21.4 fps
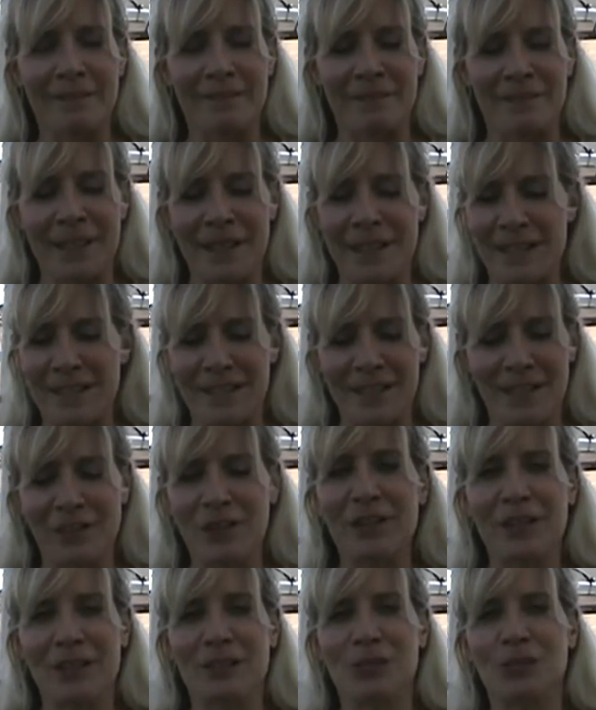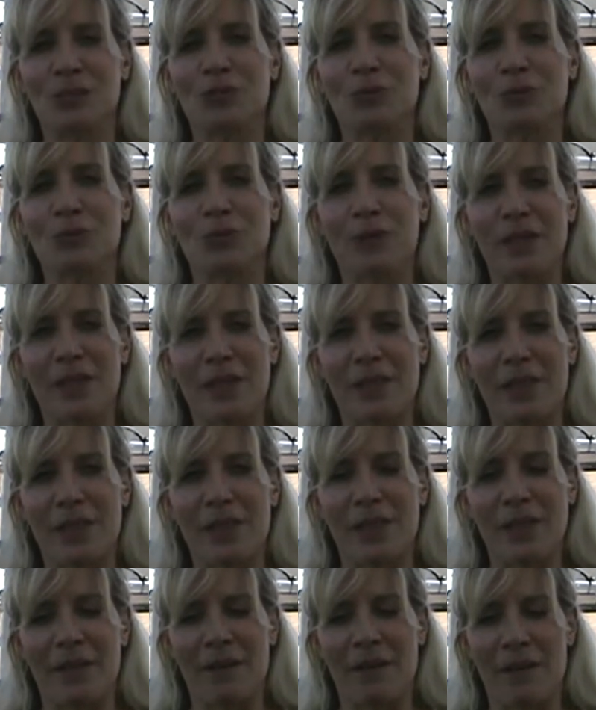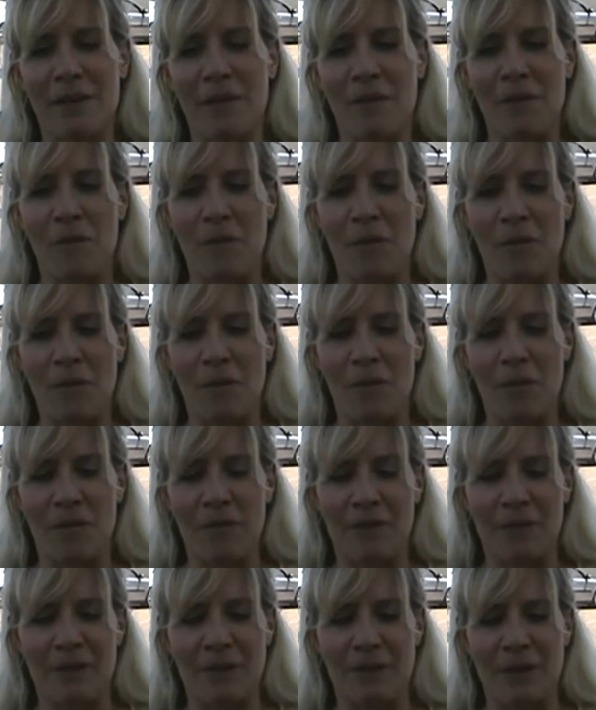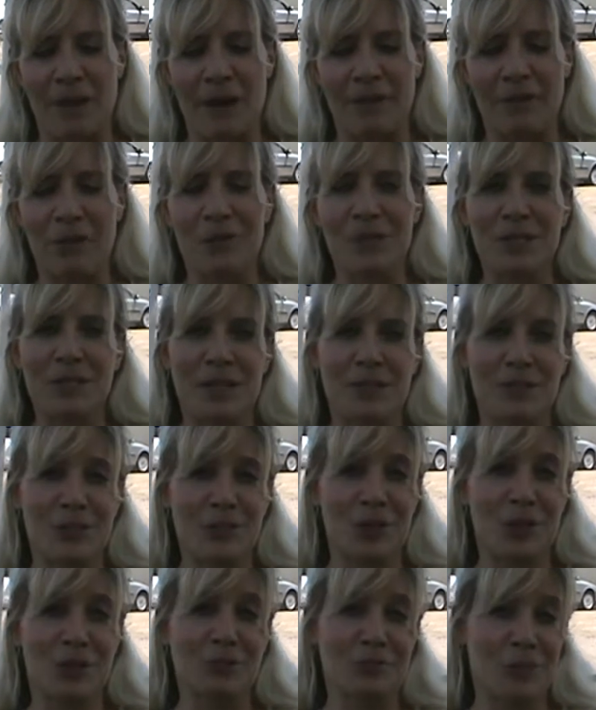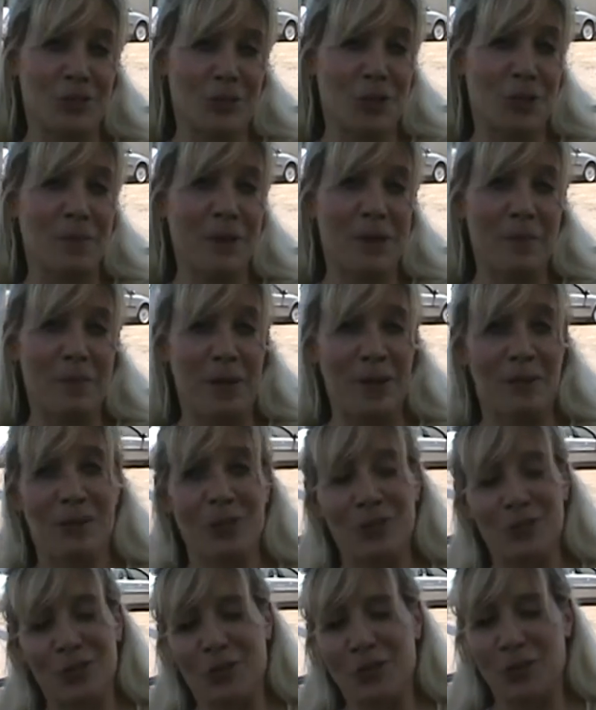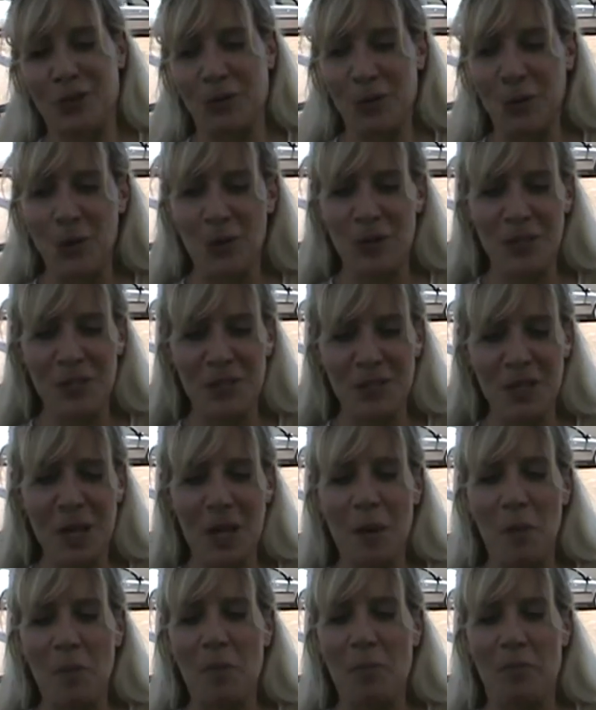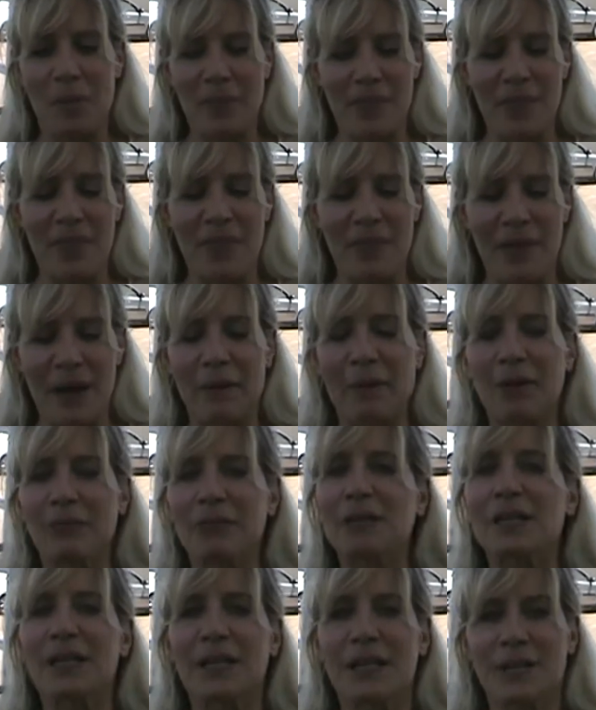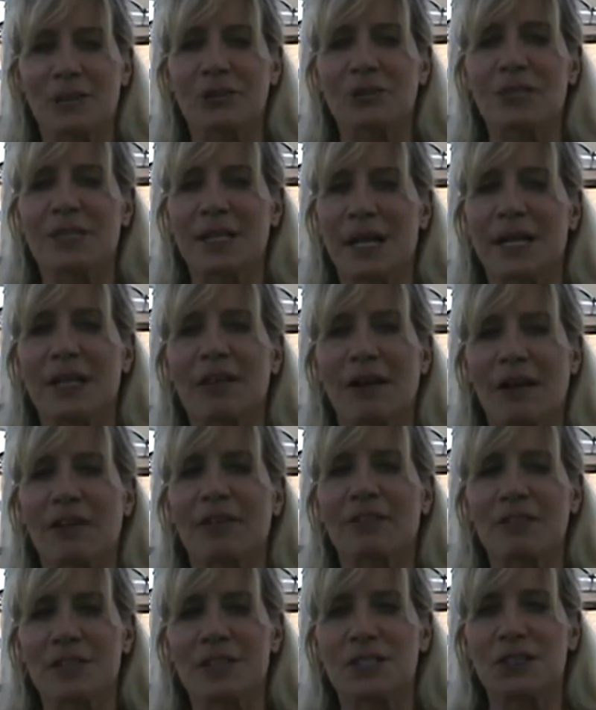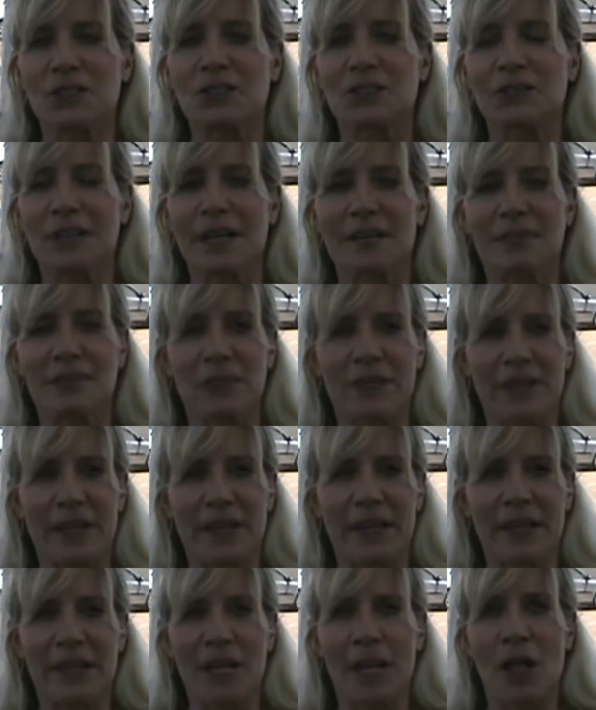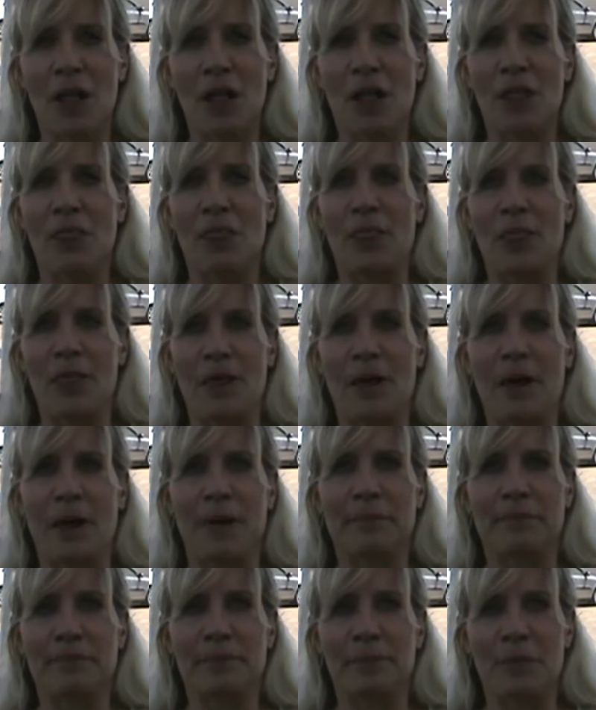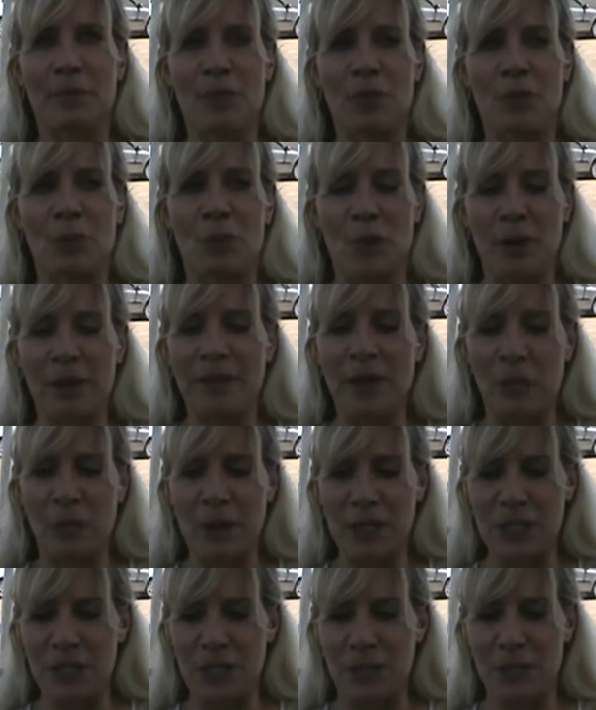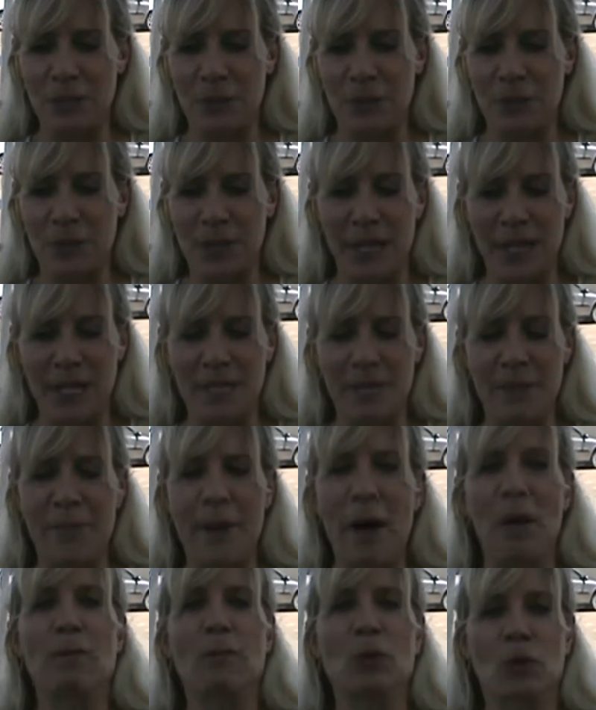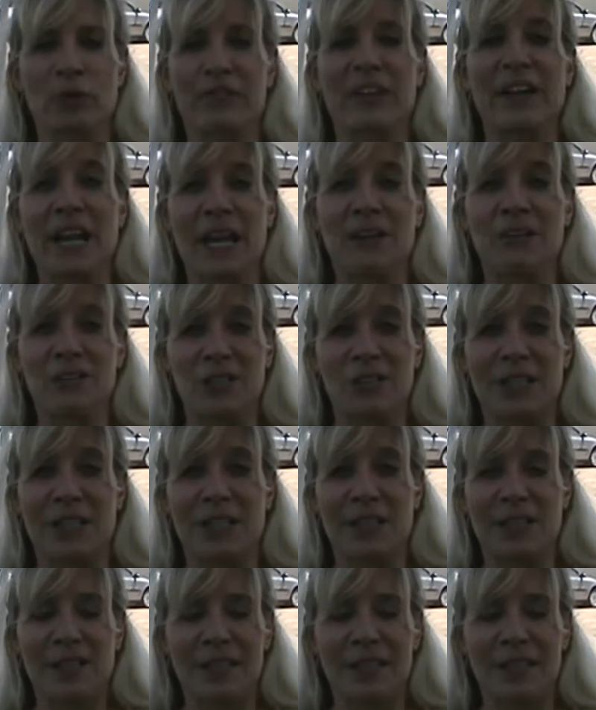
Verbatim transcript: that has everything to do with I've always said, show, show me the mother, I'll show you the horse. But now I really understand it on a physical level that um, the work that we do is about moving energy.